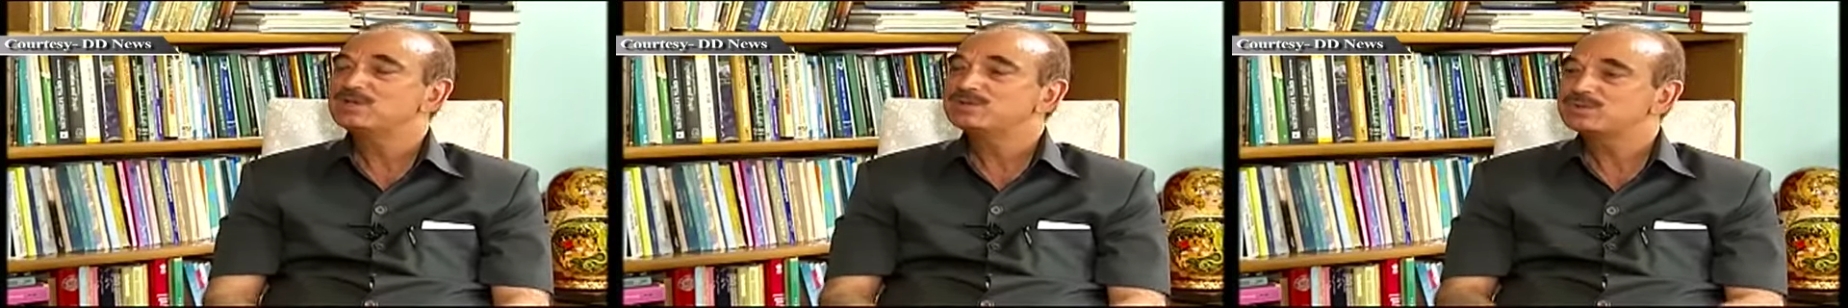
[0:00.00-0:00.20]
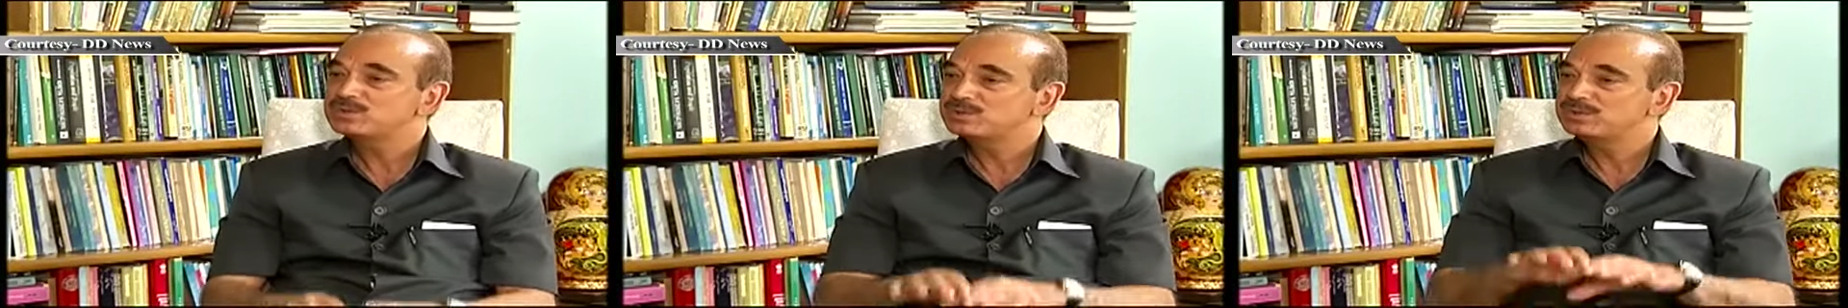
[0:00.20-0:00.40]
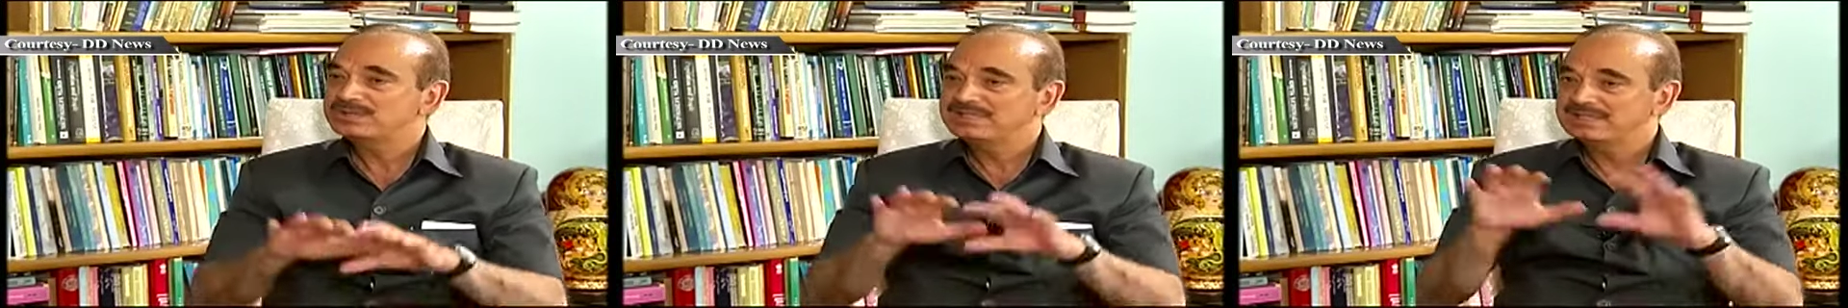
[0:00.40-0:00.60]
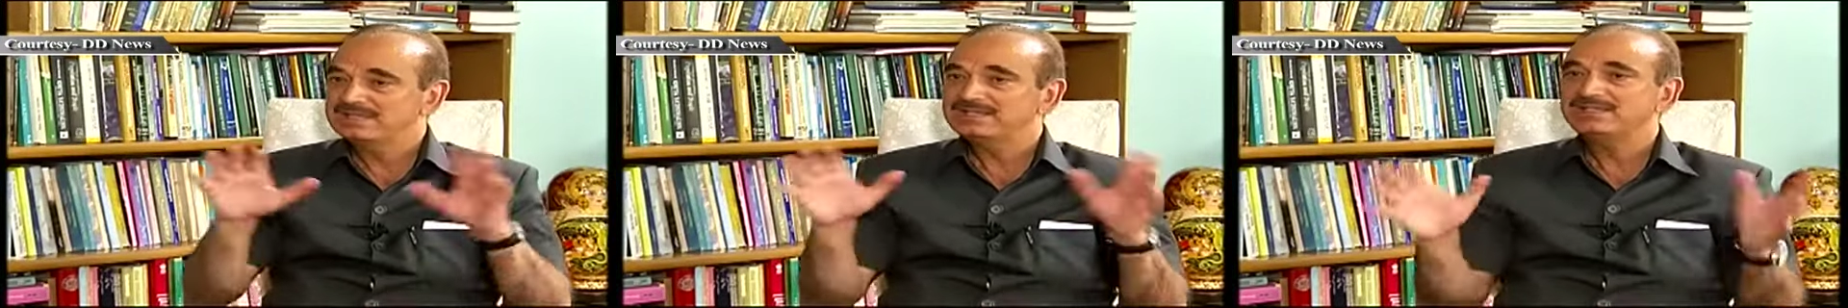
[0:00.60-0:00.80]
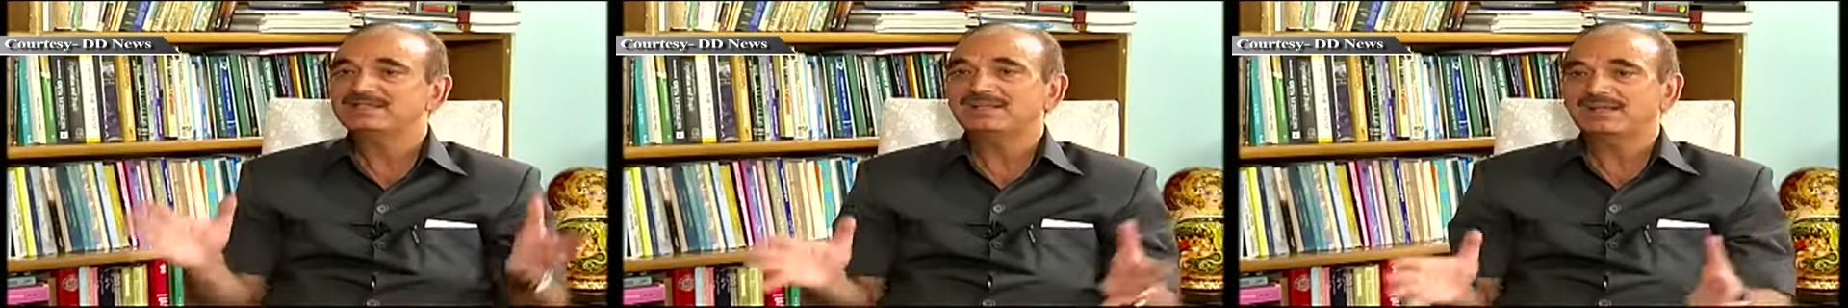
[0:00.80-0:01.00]
So
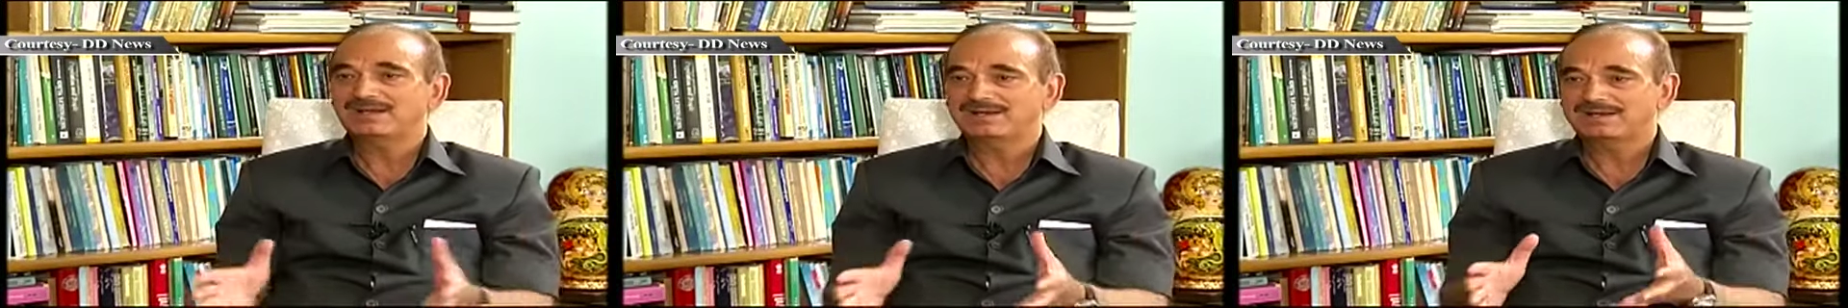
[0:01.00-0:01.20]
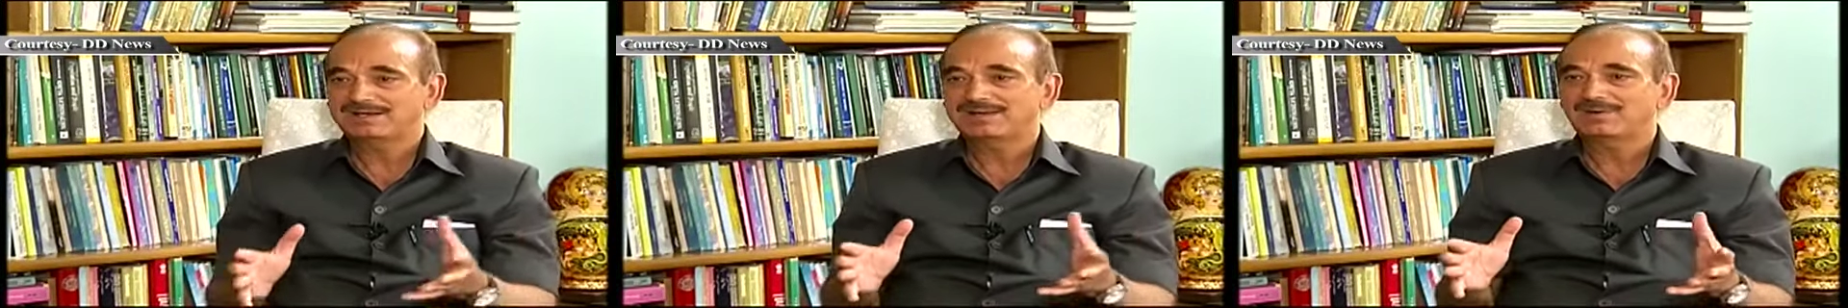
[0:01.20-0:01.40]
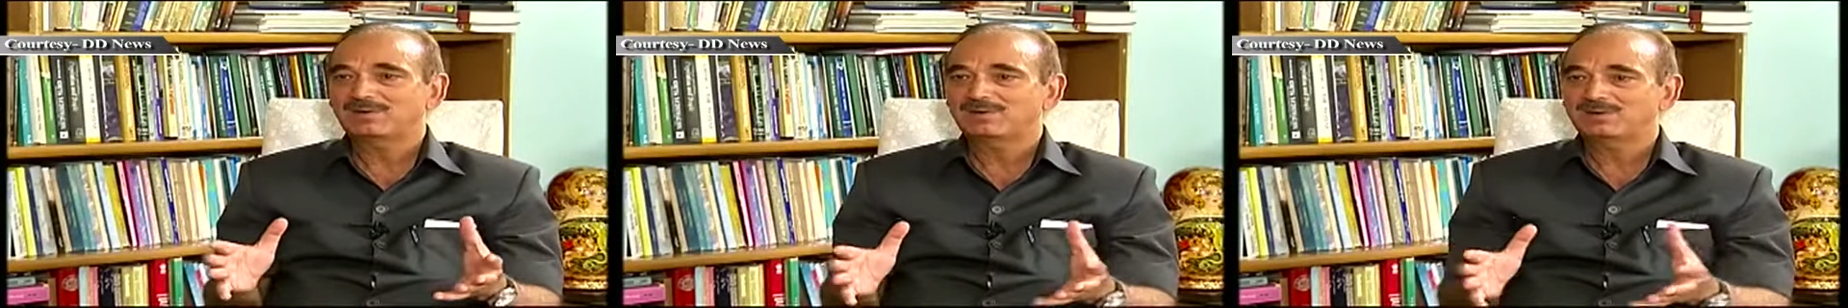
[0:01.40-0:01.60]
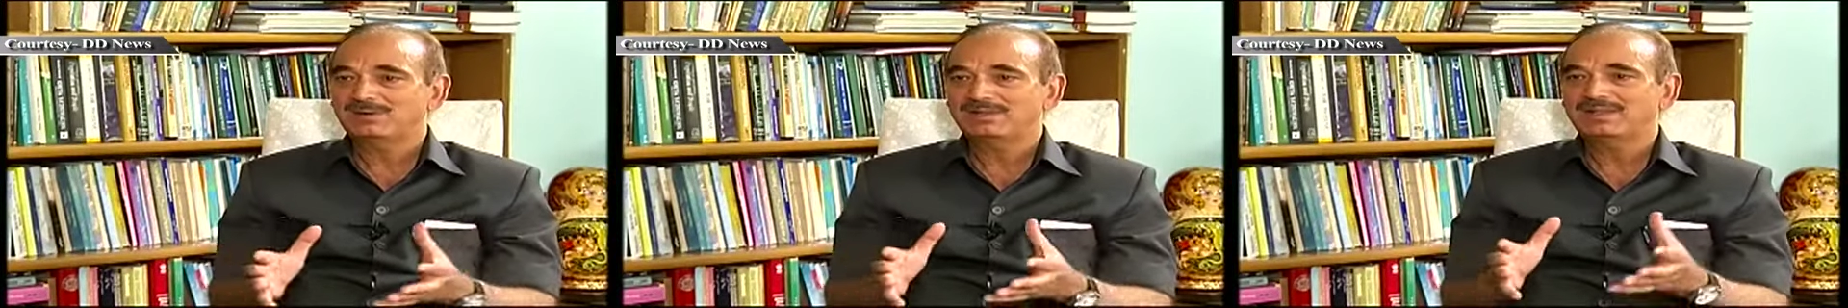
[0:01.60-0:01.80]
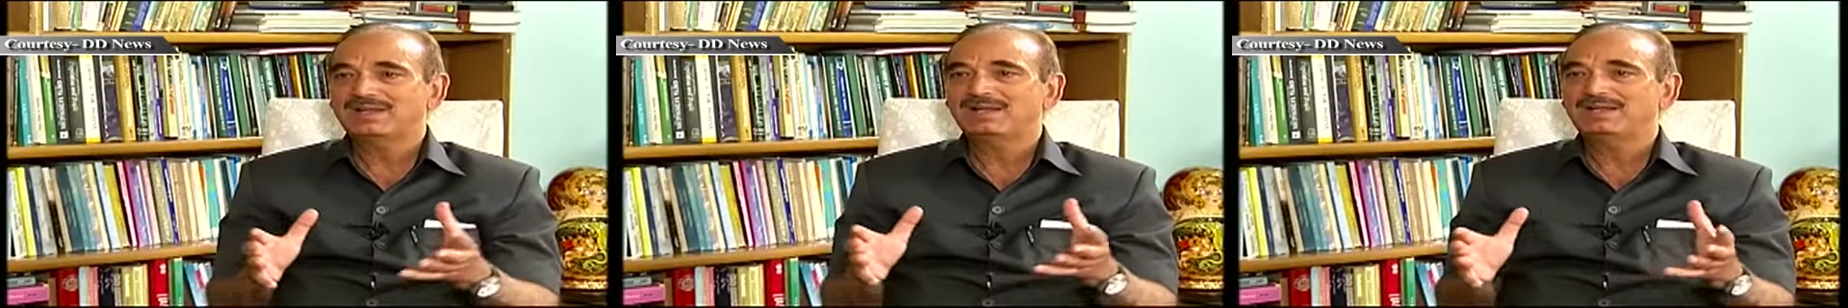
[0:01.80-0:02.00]
these are
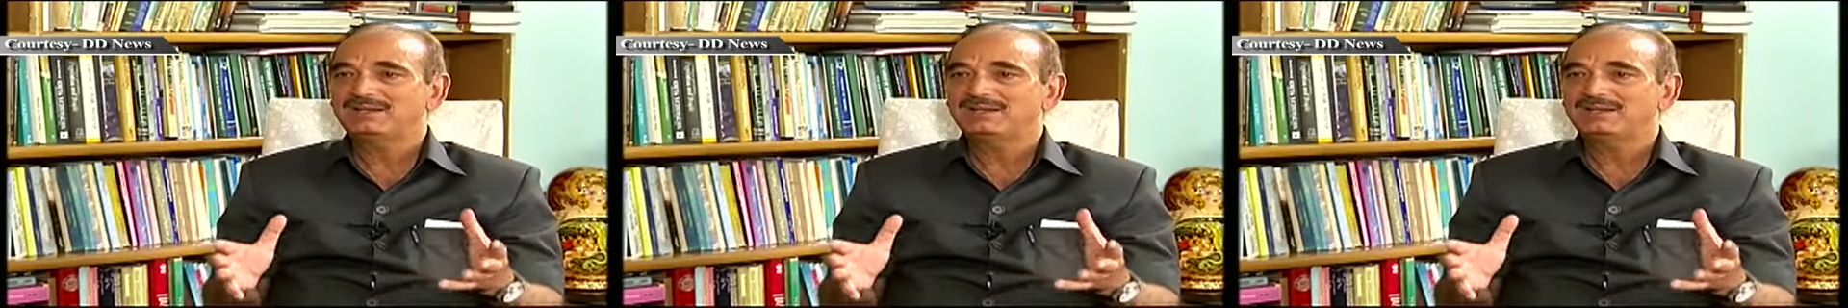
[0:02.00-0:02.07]
all the